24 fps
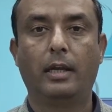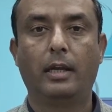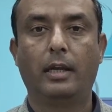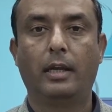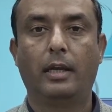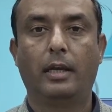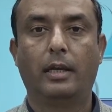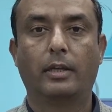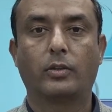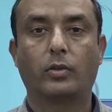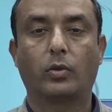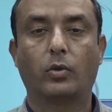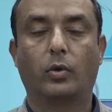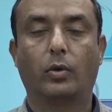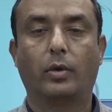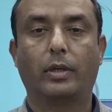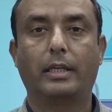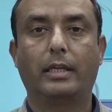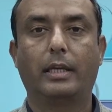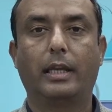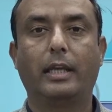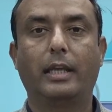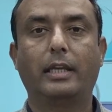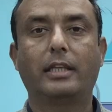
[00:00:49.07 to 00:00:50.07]
So it
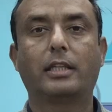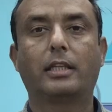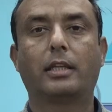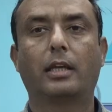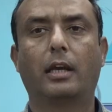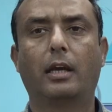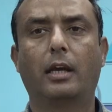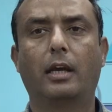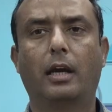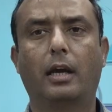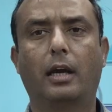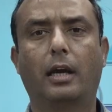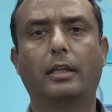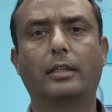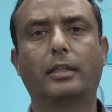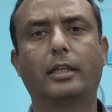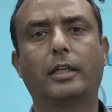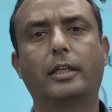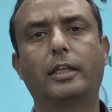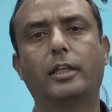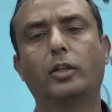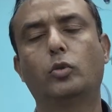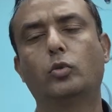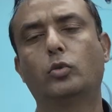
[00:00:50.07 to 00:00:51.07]
takes 30
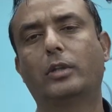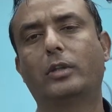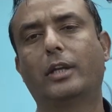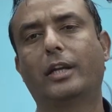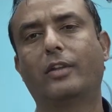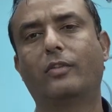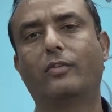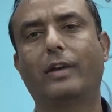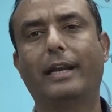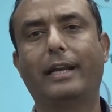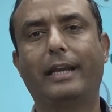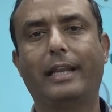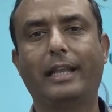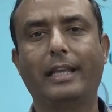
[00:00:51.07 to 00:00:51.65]
to 35 days.